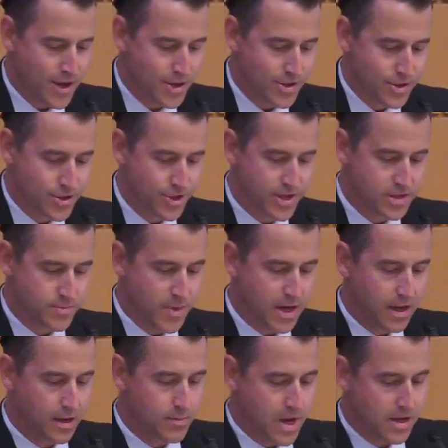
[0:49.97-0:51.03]
She is
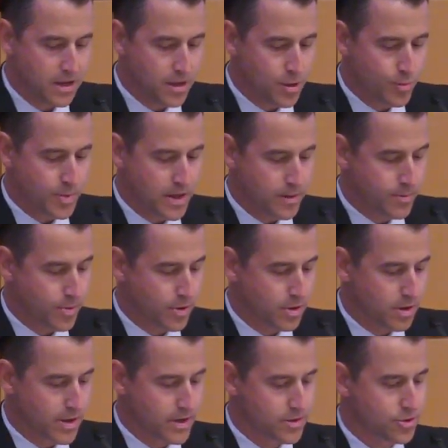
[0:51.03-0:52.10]
meeting many new
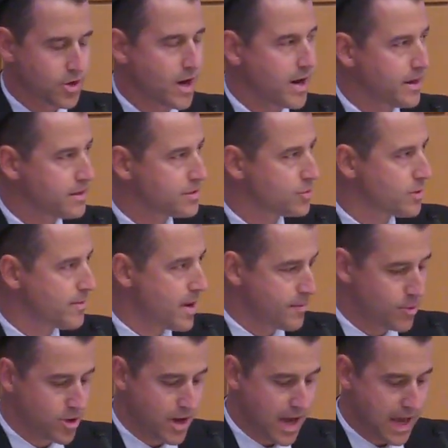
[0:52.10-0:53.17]
people and trying to
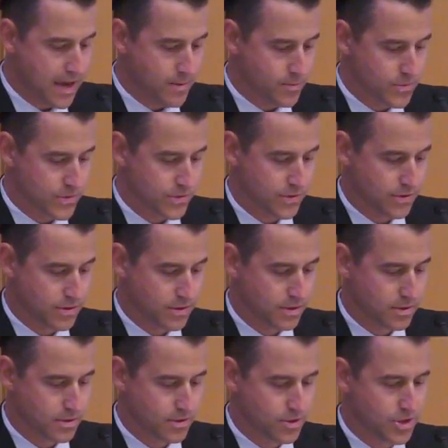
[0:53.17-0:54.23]
remember names.
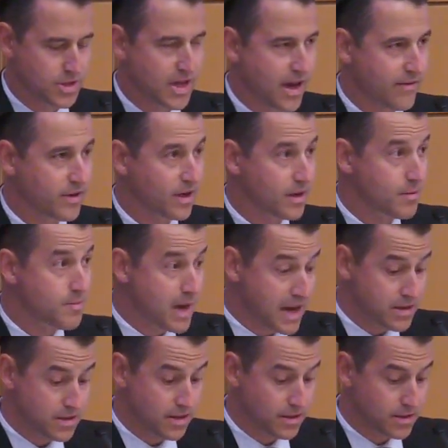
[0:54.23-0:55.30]
She's having an
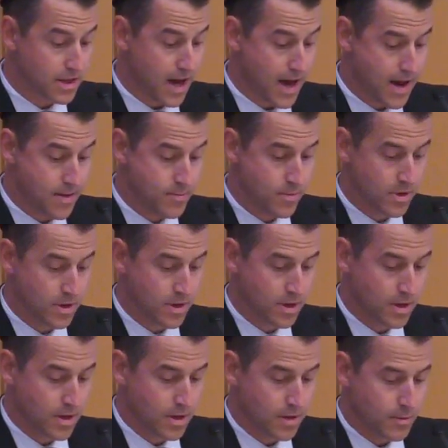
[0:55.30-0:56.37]
amazing time,
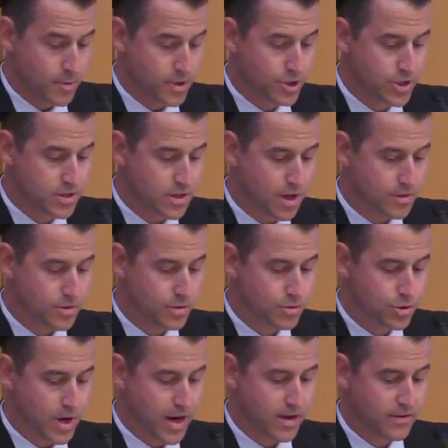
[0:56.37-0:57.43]
but she's also
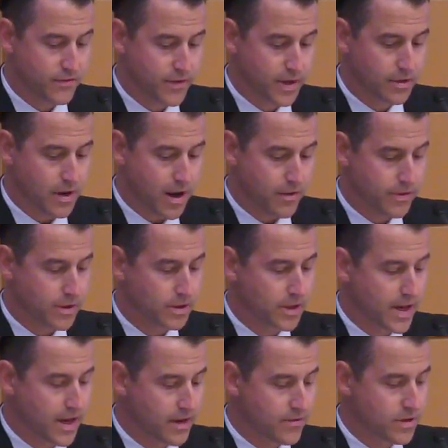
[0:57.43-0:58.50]
trying to figure out the
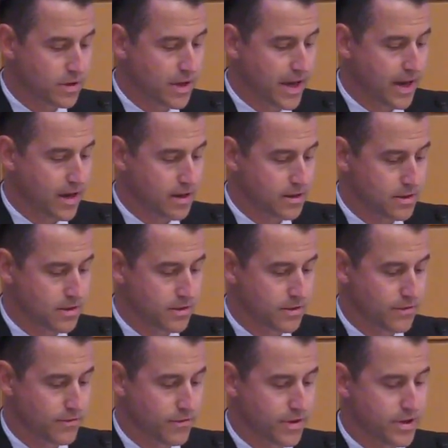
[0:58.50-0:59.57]
lay of the land
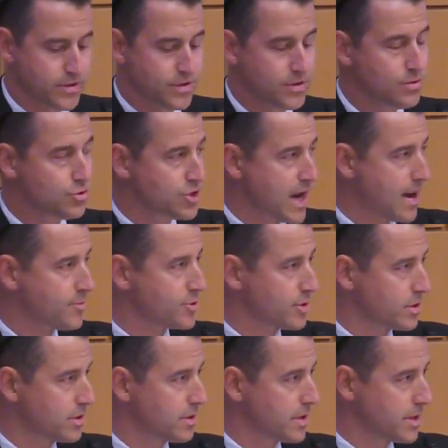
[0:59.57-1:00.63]
for this new
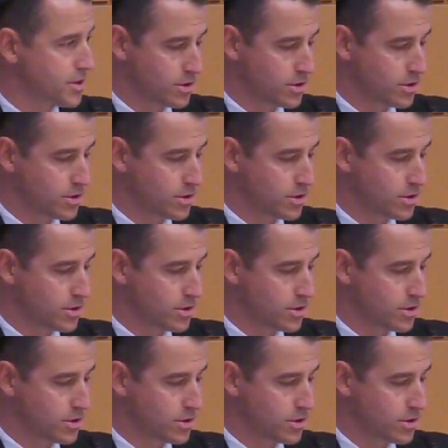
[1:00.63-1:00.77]
chapter in